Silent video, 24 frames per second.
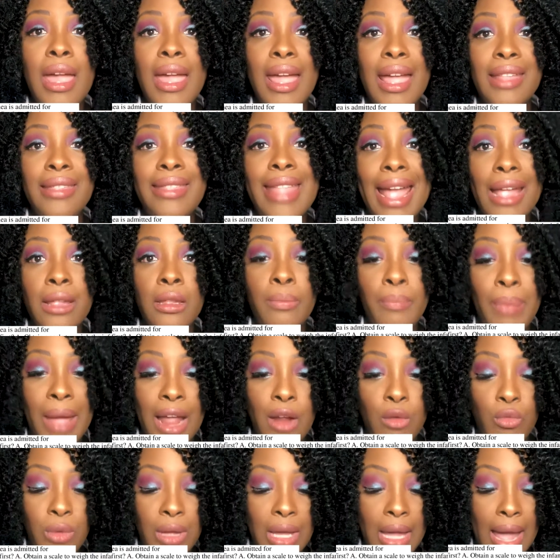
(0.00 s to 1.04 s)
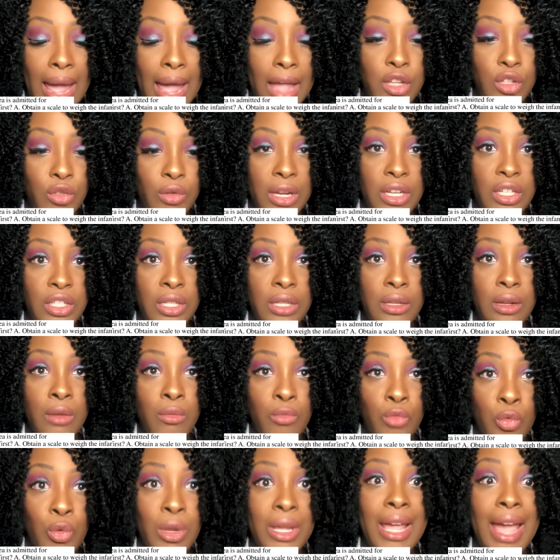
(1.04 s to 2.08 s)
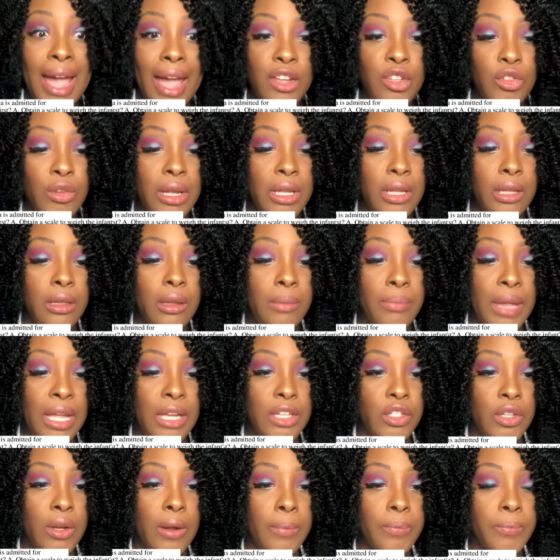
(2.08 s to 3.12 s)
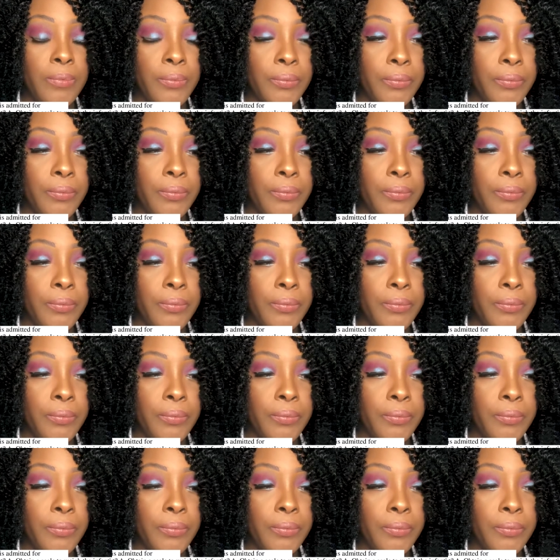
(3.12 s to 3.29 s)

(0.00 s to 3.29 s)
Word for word: and that's by rehydration, rehydrating the patient.